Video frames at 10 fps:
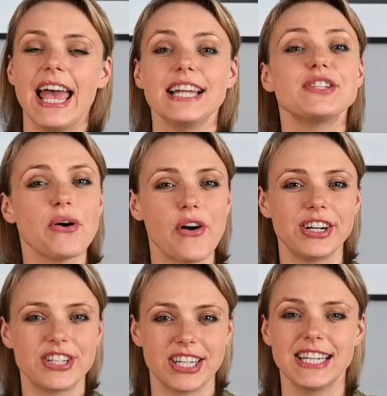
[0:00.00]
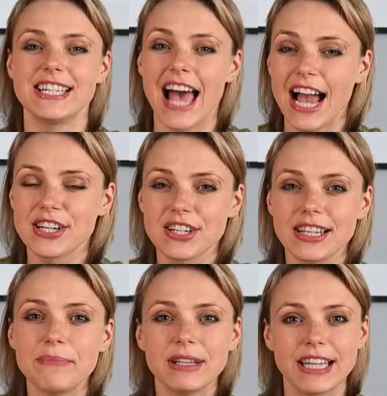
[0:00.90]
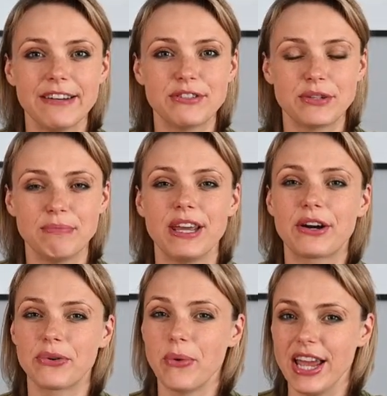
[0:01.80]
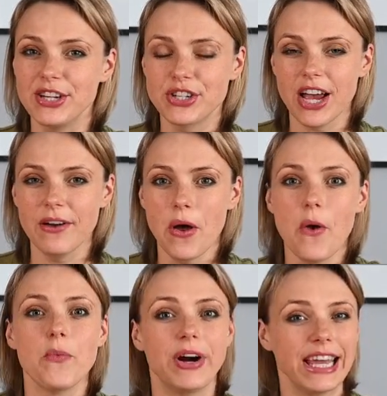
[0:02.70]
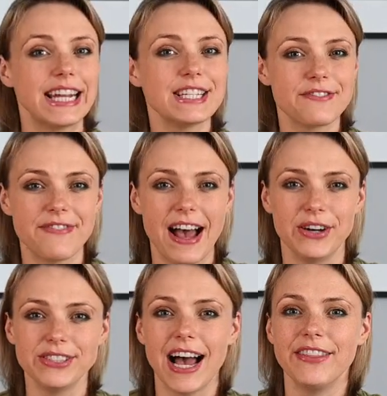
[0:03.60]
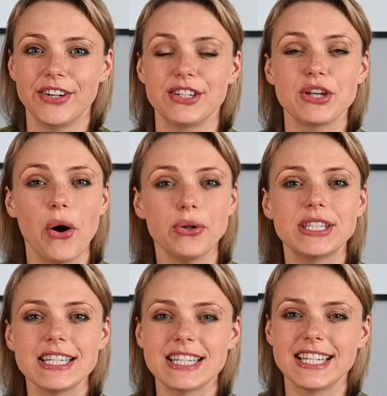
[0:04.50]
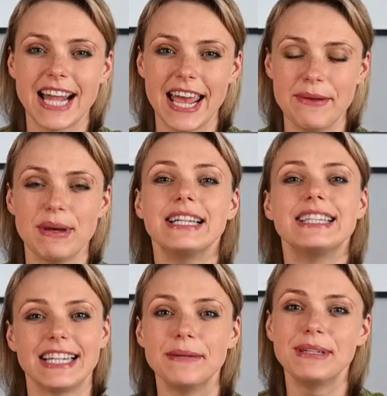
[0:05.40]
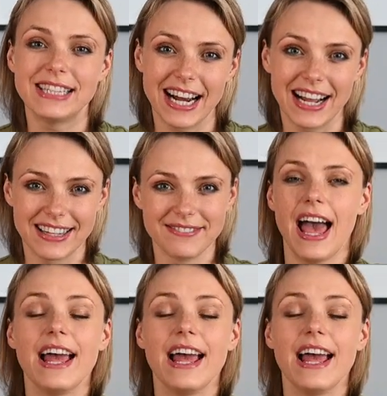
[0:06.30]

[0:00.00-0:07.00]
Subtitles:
its origin is actually believed to be Croatia, where it is found under its oldest name, Trividrag.